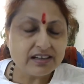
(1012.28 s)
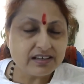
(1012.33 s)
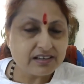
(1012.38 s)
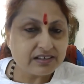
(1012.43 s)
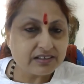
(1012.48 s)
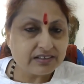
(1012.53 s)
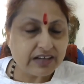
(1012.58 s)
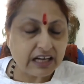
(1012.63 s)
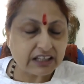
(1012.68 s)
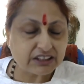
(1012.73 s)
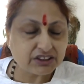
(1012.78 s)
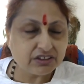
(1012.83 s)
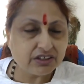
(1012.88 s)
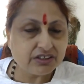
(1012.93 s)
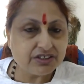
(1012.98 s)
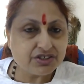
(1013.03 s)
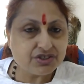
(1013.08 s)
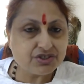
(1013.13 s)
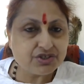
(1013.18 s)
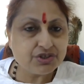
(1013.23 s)

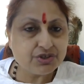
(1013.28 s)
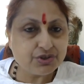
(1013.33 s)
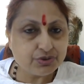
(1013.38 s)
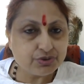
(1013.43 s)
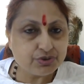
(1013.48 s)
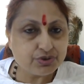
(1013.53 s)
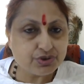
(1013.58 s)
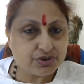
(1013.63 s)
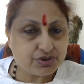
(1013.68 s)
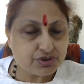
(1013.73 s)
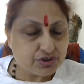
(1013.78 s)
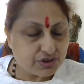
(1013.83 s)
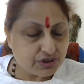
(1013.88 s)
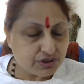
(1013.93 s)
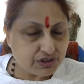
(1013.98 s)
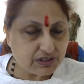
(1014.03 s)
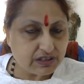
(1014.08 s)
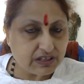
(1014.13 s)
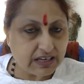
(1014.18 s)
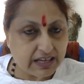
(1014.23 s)
national institutes
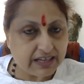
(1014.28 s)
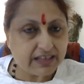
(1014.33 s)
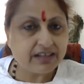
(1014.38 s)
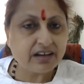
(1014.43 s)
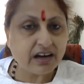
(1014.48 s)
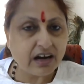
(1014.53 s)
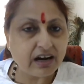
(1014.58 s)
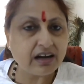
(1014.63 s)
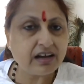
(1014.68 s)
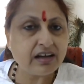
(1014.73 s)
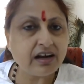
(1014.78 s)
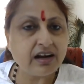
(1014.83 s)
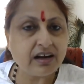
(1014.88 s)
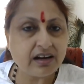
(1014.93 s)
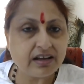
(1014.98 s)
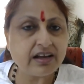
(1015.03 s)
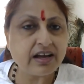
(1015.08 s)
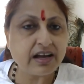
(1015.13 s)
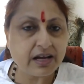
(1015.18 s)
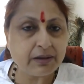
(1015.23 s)
like
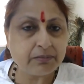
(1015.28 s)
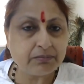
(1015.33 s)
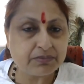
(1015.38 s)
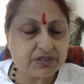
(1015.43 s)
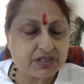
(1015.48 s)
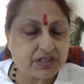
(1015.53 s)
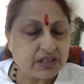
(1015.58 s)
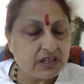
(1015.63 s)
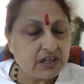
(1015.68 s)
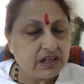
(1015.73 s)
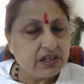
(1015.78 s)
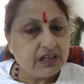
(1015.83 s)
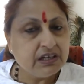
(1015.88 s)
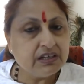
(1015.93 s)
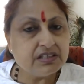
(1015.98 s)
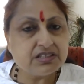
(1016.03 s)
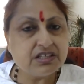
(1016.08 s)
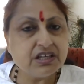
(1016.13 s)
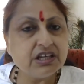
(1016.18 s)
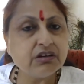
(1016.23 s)
IIMs,
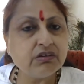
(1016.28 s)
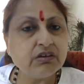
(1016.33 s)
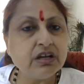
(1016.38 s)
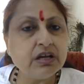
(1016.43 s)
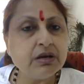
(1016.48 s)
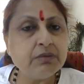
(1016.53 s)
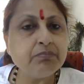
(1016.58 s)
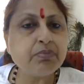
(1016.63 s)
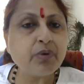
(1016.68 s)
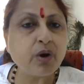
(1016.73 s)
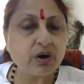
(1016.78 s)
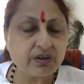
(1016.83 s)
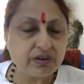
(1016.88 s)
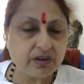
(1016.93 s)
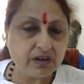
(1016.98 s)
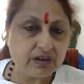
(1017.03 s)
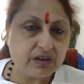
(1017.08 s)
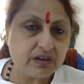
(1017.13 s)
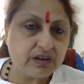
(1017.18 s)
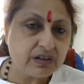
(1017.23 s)
it is equally
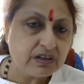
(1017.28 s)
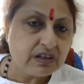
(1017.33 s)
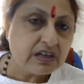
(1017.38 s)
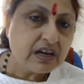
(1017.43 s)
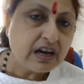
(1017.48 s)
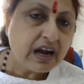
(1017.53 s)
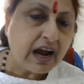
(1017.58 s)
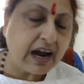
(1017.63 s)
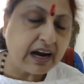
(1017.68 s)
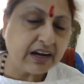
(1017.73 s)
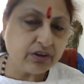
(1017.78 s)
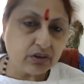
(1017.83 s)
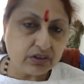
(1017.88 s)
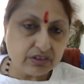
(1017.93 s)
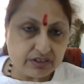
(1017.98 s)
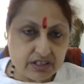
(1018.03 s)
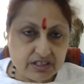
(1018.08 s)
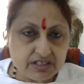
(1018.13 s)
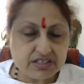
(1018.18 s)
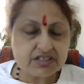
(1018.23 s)
important. And
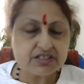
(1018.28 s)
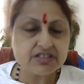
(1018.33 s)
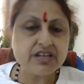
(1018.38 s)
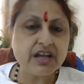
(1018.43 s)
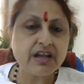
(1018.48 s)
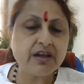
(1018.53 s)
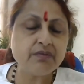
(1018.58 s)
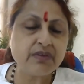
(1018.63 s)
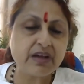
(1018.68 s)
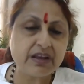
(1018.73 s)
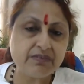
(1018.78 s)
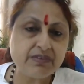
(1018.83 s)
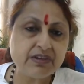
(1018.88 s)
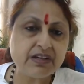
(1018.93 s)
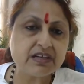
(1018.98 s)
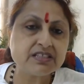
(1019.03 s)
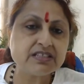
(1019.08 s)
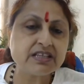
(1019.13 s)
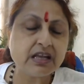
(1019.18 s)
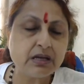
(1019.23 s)
on this day, when
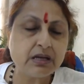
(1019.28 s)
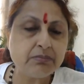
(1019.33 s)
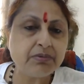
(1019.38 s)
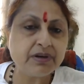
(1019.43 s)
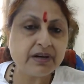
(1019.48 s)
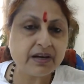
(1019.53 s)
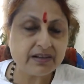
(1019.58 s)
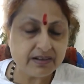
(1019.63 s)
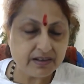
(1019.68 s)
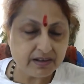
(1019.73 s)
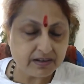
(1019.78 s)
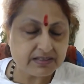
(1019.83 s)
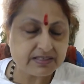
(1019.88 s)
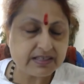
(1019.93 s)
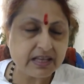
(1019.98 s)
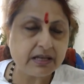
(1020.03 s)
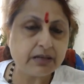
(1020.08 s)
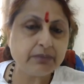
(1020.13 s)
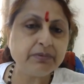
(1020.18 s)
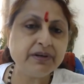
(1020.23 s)
we are
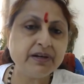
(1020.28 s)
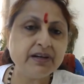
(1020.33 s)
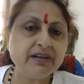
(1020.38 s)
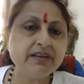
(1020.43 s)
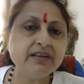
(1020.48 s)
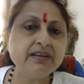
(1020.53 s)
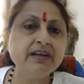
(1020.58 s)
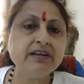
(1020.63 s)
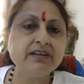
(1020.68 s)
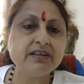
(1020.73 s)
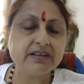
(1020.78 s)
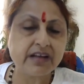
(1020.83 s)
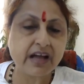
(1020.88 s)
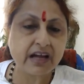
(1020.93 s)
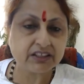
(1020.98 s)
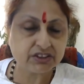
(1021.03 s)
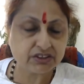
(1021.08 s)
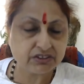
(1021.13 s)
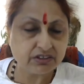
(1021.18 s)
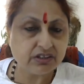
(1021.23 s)
celebrating
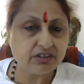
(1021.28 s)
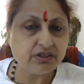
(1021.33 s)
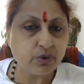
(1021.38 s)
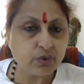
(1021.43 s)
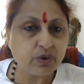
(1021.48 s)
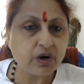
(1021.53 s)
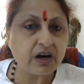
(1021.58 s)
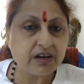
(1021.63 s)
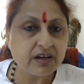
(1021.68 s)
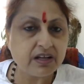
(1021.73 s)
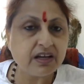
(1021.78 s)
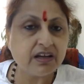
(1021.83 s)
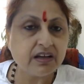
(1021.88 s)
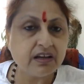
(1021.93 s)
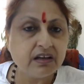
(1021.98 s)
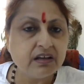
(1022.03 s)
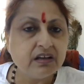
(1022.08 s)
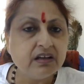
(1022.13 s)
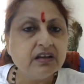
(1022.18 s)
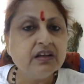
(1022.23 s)
International Yoga
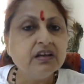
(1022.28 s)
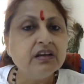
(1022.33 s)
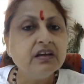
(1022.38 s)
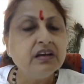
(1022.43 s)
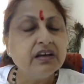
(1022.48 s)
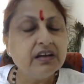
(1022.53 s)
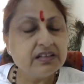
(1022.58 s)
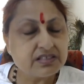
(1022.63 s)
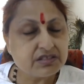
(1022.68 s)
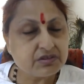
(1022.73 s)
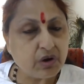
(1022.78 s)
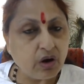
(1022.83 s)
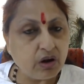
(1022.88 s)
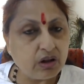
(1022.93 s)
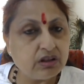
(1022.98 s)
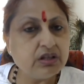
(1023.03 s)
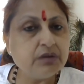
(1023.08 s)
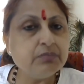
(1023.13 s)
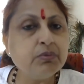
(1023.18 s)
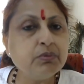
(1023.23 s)
Day, it's
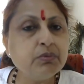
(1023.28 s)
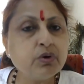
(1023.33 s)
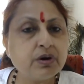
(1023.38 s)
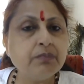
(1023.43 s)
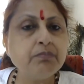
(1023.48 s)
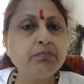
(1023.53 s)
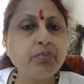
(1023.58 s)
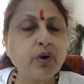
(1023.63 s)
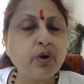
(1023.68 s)
all the more